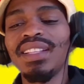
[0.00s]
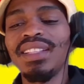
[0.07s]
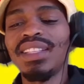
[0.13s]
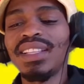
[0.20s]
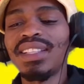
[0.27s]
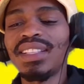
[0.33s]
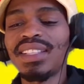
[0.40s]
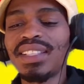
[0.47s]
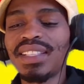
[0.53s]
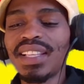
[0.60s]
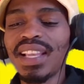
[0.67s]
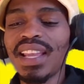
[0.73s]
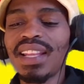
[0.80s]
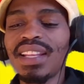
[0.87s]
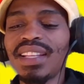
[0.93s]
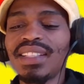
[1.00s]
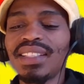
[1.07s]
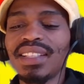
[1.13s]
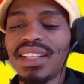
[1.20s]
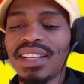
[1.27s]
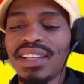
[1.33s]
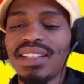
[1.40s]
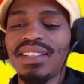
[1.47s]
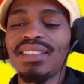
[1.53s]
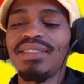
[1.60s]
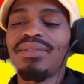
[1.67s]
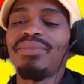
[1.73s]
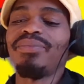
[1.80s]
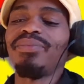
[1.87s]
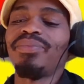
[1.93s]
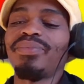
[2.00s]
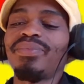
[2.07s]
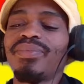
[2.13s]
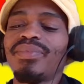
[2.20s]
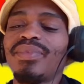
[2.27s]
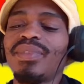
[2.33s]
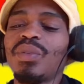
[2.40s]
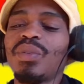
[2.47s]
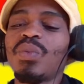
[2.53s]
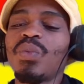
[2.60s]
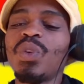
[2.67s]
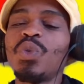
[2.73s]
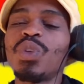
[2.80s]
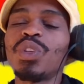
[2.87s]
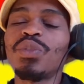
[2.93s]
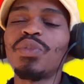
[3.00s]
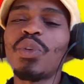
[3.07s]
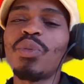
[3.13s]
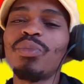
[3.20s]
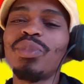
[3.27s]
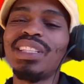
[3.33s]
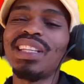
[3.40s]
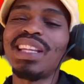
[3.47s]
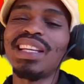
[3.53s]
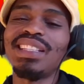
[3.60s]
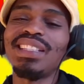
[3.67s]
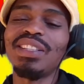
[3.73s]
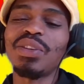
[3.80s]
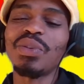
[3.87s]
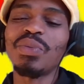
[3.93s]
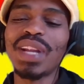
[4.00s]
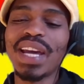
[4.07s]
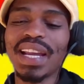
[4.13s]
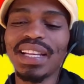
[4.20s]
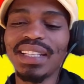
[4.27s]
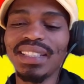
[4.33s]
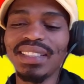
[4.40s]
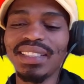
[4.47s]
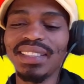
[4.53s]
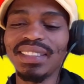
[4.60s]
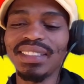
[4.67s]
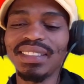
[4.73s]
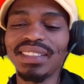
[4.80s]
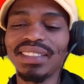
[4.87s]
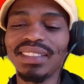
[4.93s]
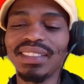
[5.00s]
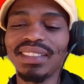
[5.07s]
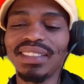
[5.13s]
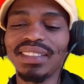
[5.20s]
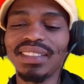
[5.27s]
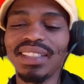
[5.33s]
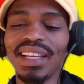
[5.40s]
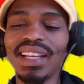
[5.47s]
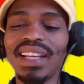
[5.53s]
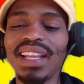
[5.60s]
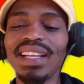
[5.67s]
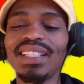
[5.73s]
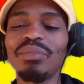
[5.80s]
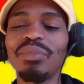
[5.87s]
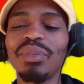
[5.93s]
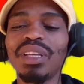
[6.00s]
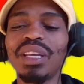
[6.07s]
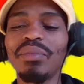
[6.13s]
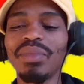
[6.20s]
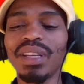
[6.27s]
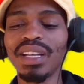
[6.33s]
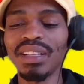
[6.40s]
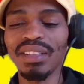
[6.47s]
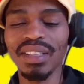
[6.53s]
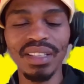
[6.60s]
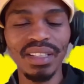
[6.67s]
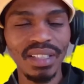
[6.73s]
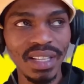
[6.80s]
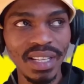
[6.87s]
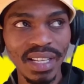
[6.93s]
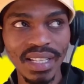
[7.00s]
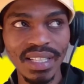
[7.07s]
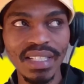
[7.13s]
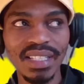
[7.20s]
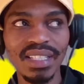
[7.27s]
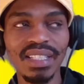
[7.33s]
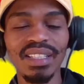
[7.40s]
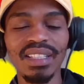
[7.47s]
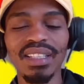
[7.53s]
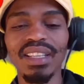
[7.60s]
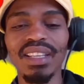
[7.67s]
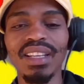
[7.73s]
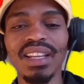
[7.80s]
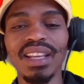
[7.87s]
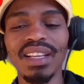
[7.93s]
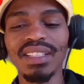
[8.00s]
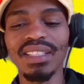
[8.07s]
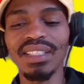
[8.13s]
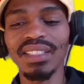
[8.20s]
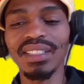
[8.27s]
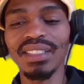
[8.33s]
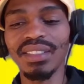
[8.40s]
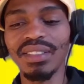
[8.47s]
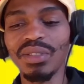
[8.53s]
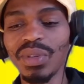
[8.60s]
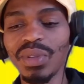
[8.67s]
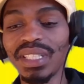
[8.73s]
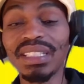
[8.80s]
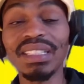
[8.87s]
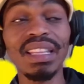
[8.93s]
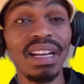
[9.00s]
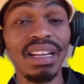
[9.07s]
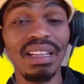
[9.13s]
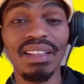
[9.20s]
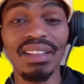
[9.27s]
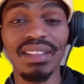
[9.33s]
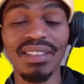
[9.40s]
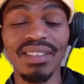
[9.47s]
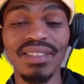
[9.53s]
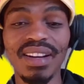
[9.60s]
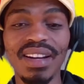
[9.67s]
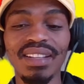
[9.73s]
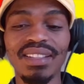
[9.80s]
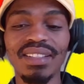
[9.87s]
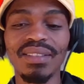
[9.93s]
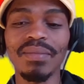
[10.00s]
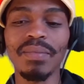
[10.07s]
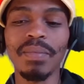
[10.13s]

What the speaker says: the SANC, which was formed in 1909 and later became ANC in 1923, all right?